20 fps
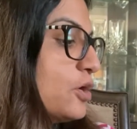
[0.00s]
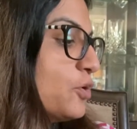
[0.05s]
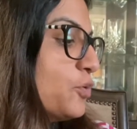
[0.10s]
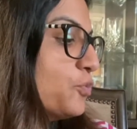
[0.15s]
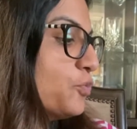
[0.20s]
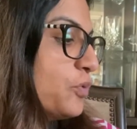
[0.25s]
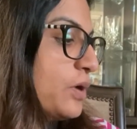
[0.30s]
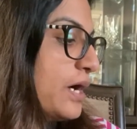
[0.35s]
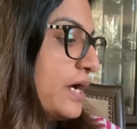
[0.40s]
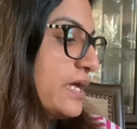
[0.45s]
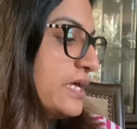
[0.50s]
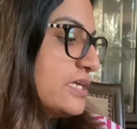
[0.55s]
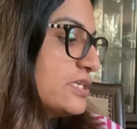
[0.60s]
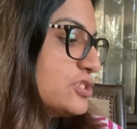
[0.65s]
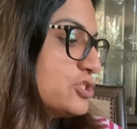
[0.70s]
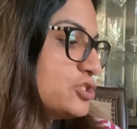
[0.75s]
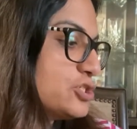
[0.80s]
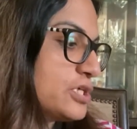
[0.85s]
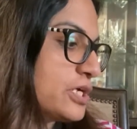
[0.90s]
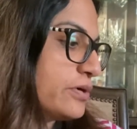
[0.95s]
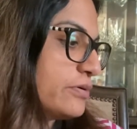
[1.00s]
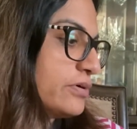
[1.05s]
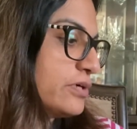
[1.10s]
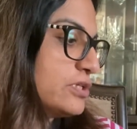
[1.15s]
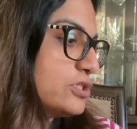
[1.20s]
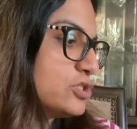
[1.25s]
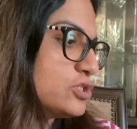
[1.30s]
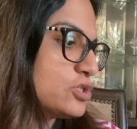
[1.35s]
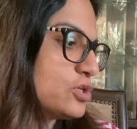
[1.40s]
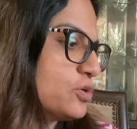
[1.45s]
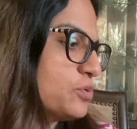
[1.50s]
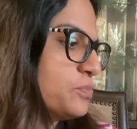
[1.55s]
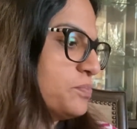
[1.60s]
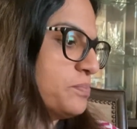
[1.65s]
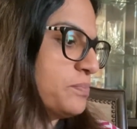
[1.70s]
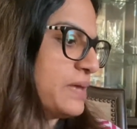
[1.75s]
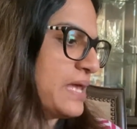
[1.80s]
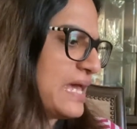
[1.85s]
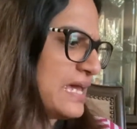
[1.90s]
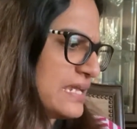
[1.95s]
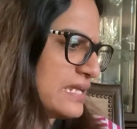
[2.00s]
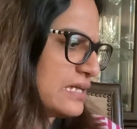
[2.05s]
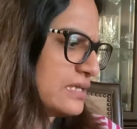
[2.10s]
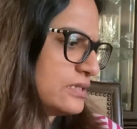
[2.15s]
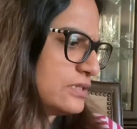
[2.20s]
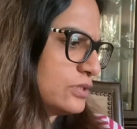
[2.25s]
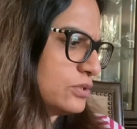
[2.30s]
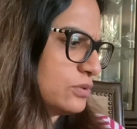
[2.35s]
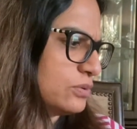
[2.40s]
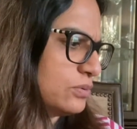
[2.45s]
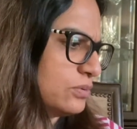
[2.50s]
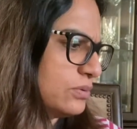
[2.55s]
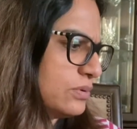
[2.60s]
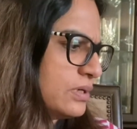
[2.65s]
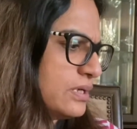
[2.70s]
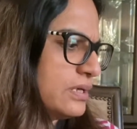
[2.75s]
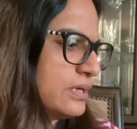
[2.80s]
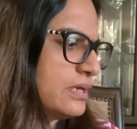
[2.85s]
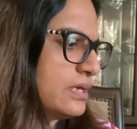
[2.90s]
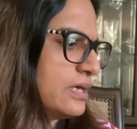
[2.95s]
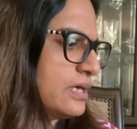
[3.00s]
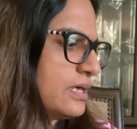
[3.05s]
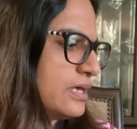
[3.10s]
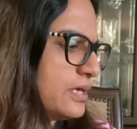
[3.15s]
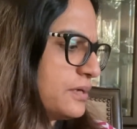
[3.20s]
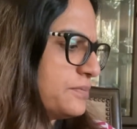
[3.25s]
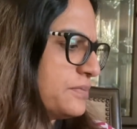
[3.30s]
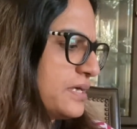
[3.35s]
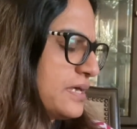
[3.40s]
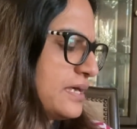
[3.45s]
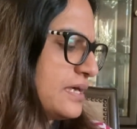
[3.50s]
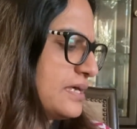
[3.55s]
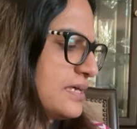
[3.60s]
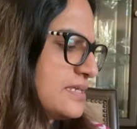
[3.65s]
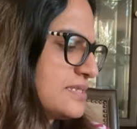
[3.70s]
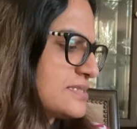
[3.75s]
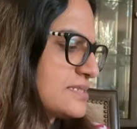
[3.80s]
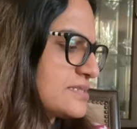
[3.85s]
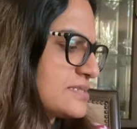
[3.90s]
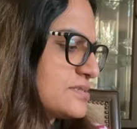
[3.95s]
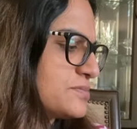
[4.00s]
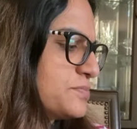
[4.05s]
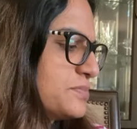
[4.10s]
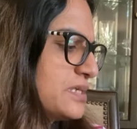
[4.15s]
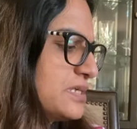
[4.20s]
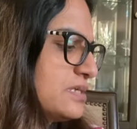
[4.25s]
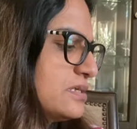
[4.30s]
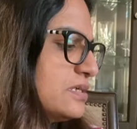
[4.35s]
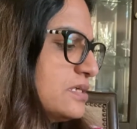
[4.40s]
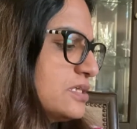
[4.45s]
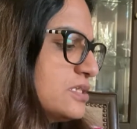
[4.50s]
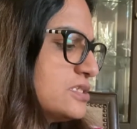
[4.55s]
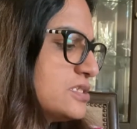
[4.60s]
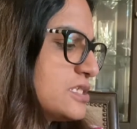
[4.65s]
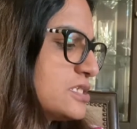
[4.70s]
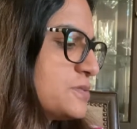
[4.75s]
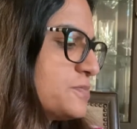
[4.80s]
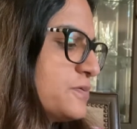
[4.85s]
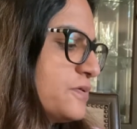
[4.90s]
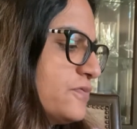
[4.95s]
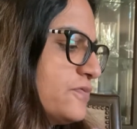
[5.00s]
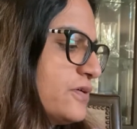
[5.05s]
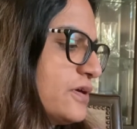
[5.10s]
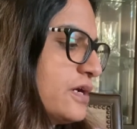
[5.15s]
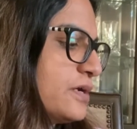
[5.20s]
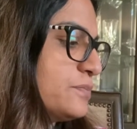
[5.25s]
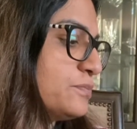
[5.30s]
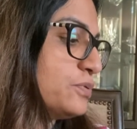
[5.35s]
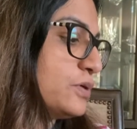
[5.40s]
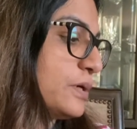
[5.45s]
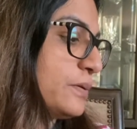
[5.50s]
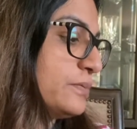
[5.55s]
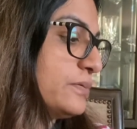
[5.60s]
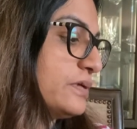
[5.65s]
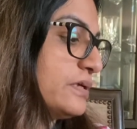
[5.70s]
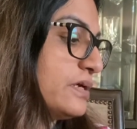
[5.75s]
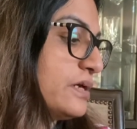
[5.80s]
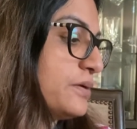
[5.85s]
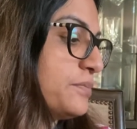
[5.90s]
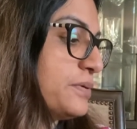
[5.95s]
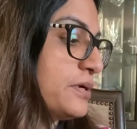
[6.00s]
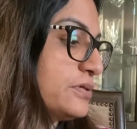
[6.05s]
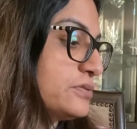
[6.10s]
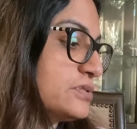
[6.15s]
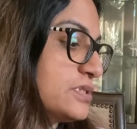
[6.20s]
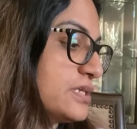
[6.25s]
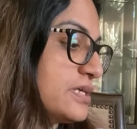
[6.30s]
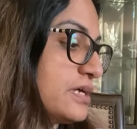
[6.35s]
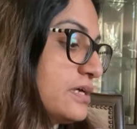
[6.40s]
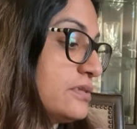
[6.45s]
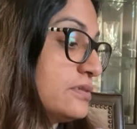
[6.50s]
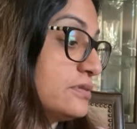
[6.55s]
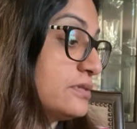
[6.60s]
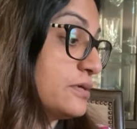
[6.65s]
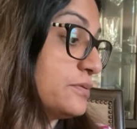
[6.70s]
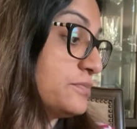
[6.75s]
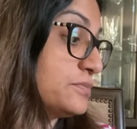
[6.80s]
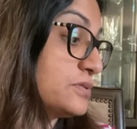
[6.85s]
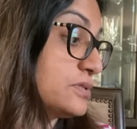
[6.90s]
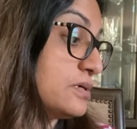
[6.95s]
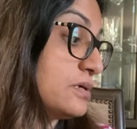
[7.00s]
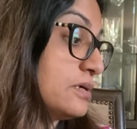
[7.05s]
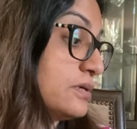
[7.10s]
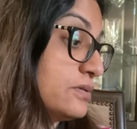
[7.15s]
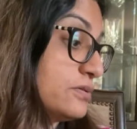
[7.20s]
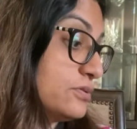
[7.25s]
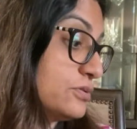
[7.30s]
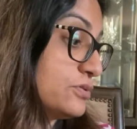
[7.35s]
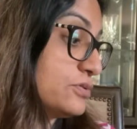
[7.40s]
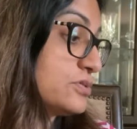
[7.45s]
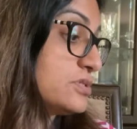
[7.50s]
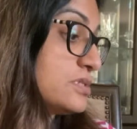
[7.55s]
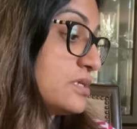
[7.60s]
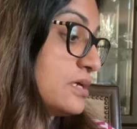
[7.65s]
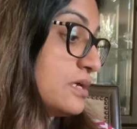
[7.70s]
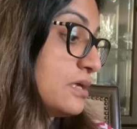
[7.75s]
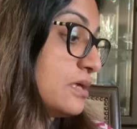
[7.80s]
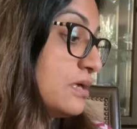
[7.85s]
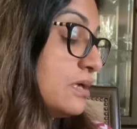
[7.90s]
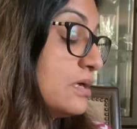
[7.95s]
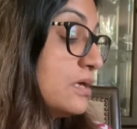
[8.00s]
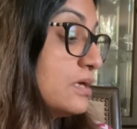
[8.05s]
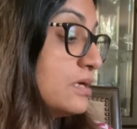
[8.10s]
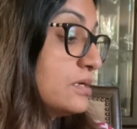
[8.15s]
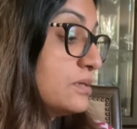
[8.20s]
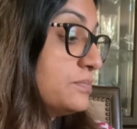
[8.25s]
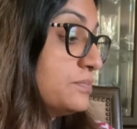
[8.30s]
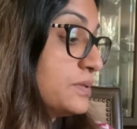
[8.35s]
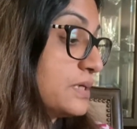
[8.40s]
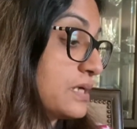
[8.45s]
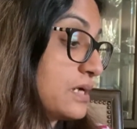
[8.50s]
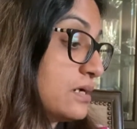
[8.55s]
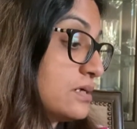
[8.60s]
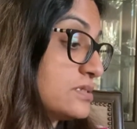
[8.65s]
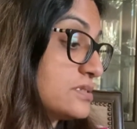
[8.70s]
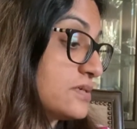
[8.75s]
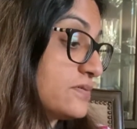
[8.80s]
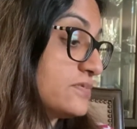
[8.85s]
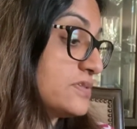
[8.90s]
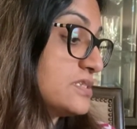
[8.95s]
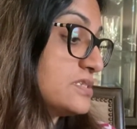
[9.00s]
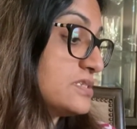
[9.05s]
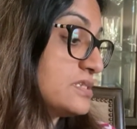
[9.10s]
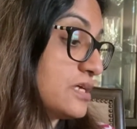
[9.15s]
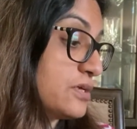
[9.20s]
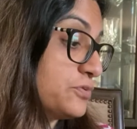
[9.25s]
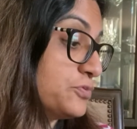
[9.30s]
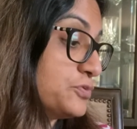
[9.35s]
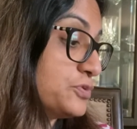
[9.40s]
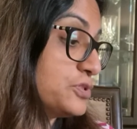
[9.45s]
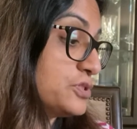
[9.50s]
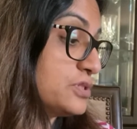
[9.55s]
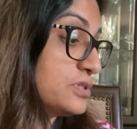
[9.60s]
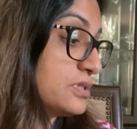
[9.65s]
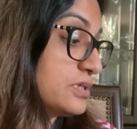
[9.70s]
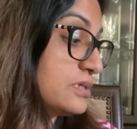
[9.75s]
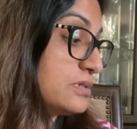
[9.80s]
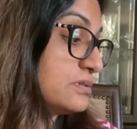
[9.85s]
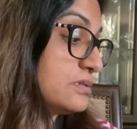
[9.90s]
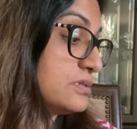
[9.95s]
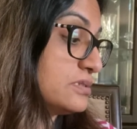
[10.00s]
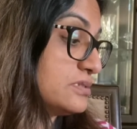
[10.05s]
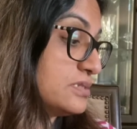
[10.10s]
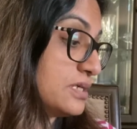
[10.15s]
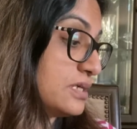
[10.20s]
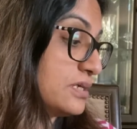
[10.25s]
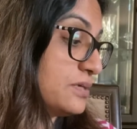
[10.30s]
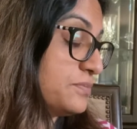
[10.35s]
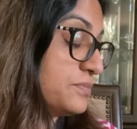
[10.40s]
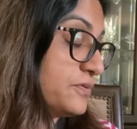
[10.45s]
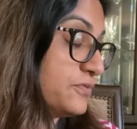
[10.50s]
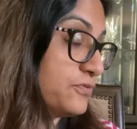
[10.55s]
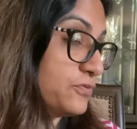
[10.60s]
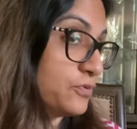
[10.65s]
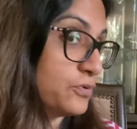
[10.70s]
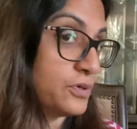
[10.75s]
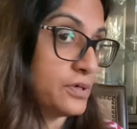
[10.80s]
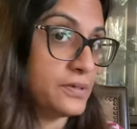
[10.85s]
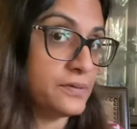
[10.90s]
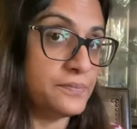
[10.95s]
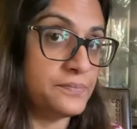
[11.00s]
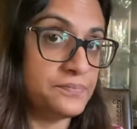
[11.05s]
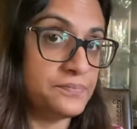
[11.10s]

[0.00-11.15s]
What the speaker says: Why is Jared so mad at you? Emma asks me just before I'm probably about to get thumped on Thursday because of the sandwich thing the day before.